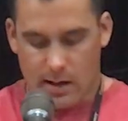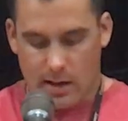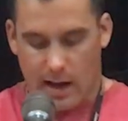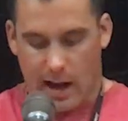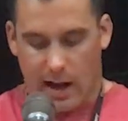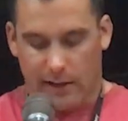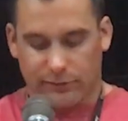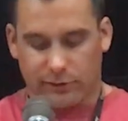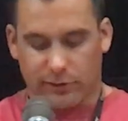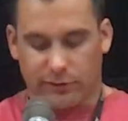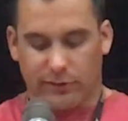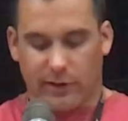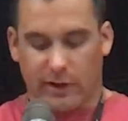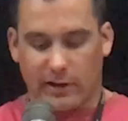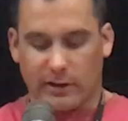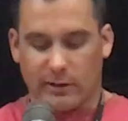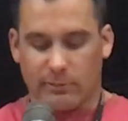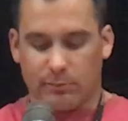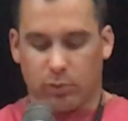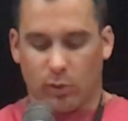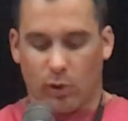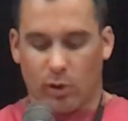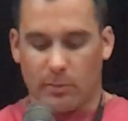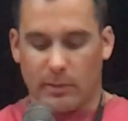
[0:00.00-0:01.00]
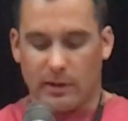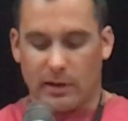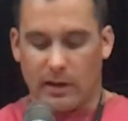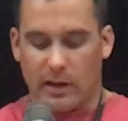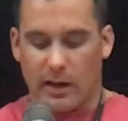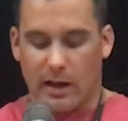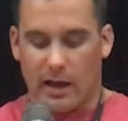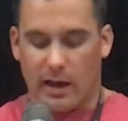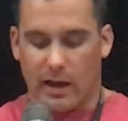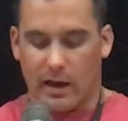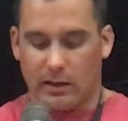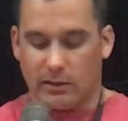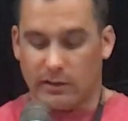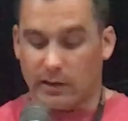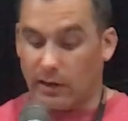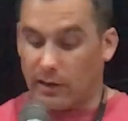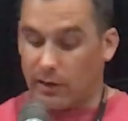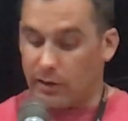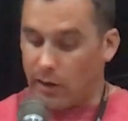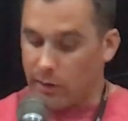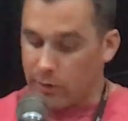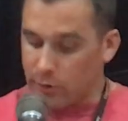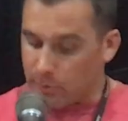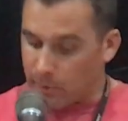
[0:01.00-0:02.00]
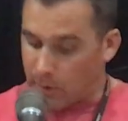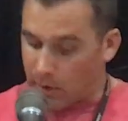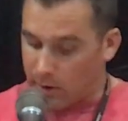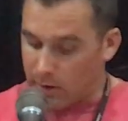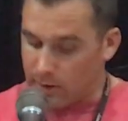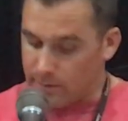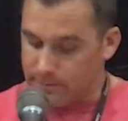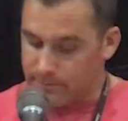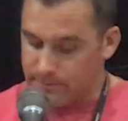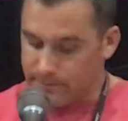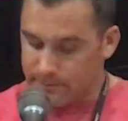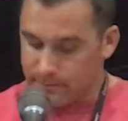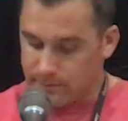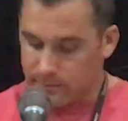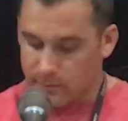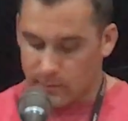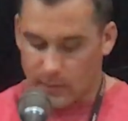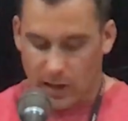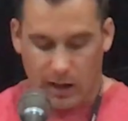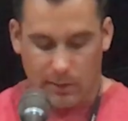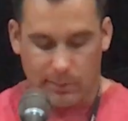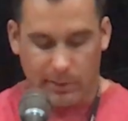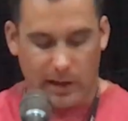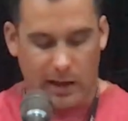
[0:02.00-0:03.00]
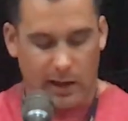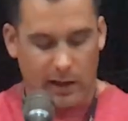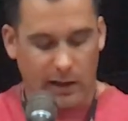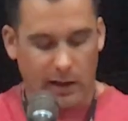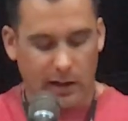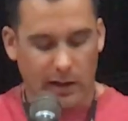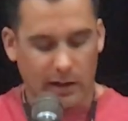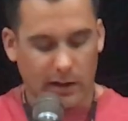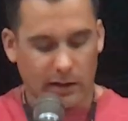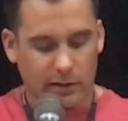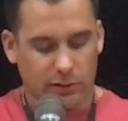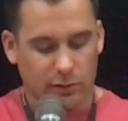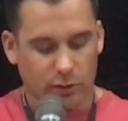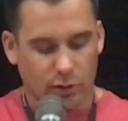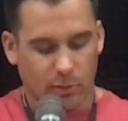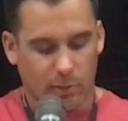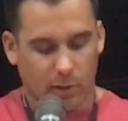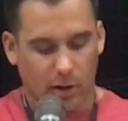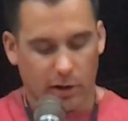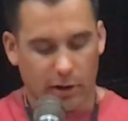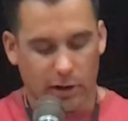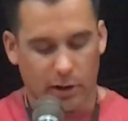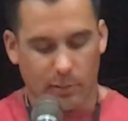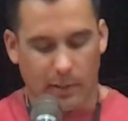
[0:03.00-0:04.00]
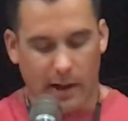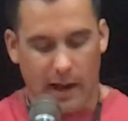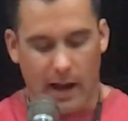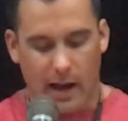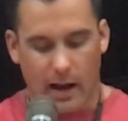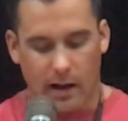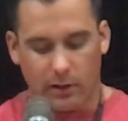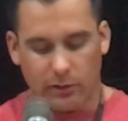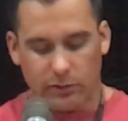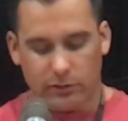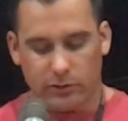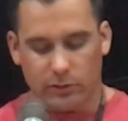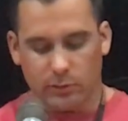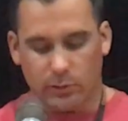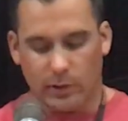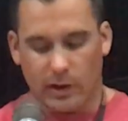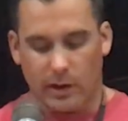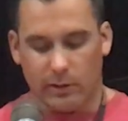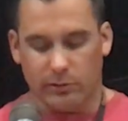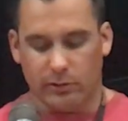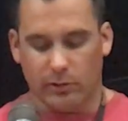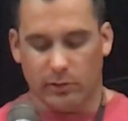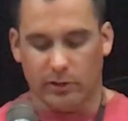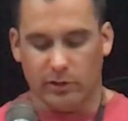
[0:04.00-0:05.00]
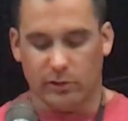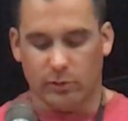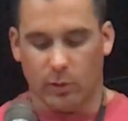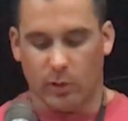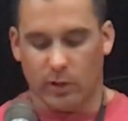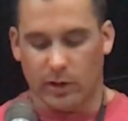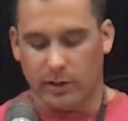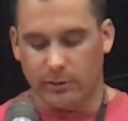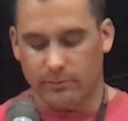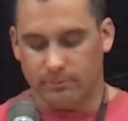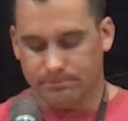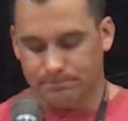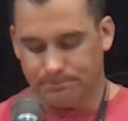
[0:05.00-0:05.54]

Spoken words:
After finding employment at yet another bar, I began getting into a bar near my house when I was only 20.